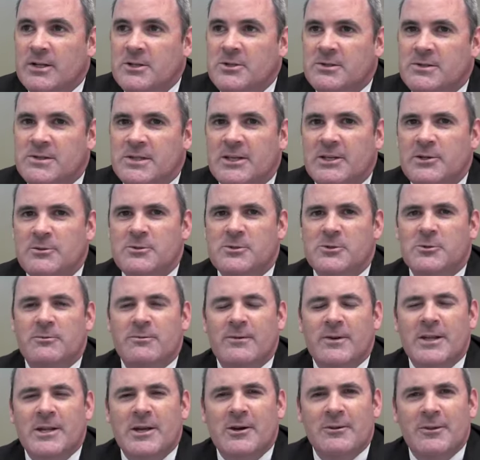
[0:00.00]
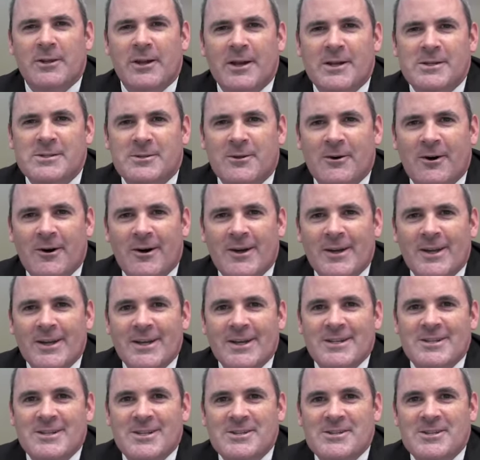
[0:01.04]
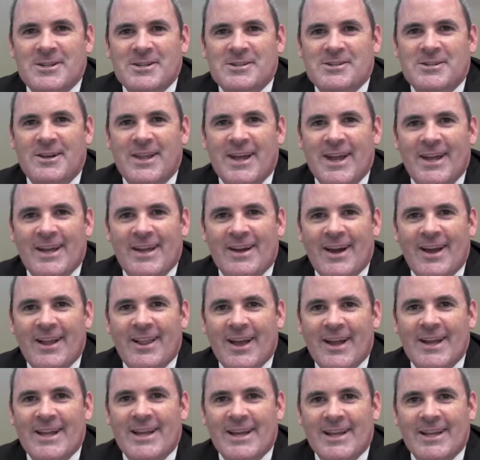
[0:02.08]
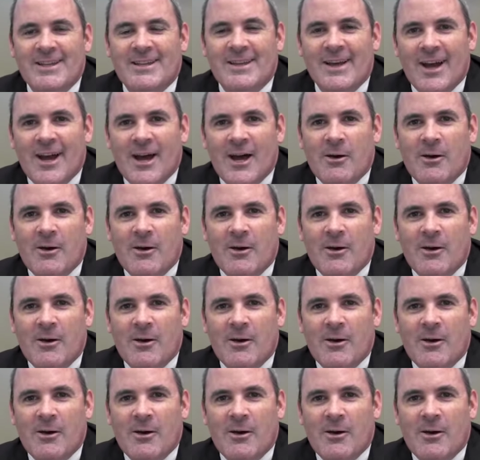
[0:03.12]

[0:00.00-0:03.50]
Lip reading: interesting YouTube video that I saw just yesterday highlighting it.